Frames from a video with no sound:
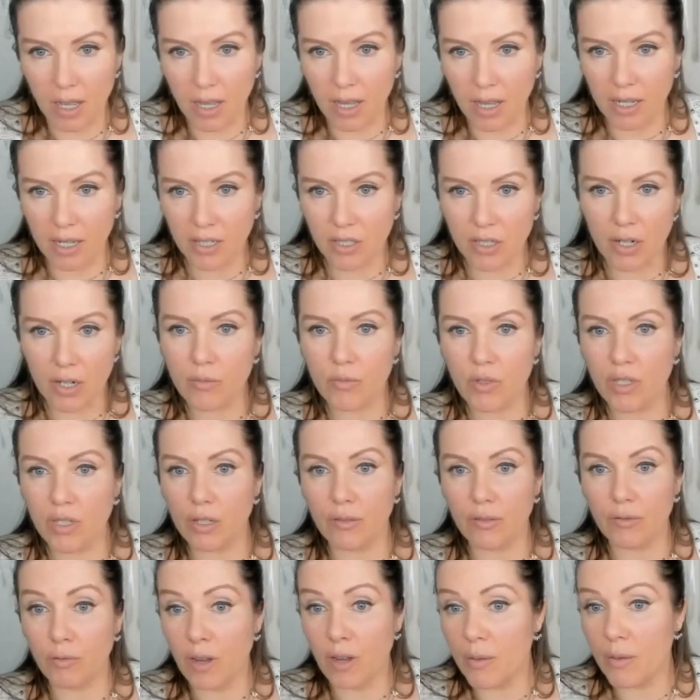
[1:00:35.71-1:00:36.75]
in terms
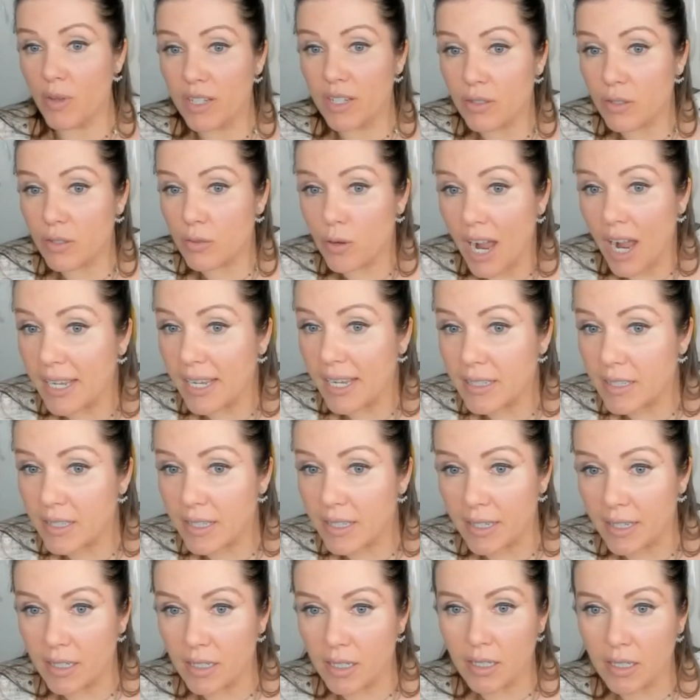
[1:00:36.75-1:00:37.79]
of women's rights
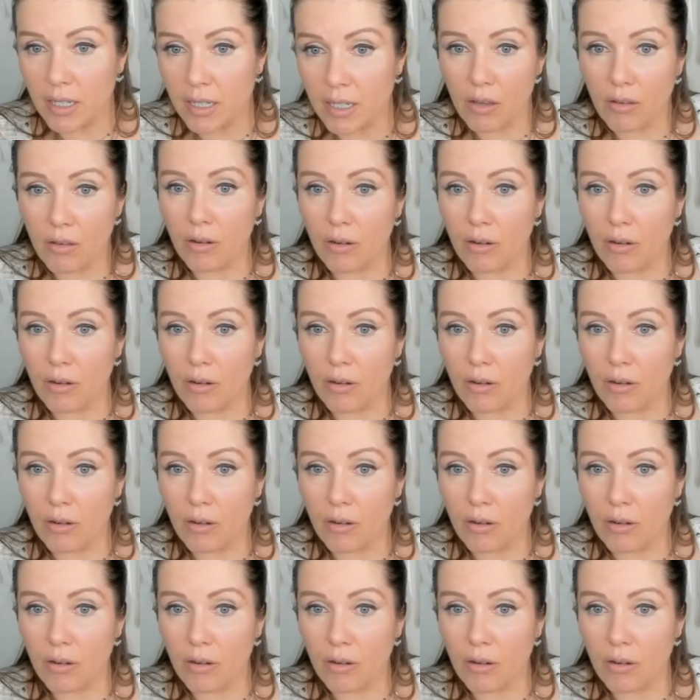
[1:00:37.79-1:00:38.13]
and,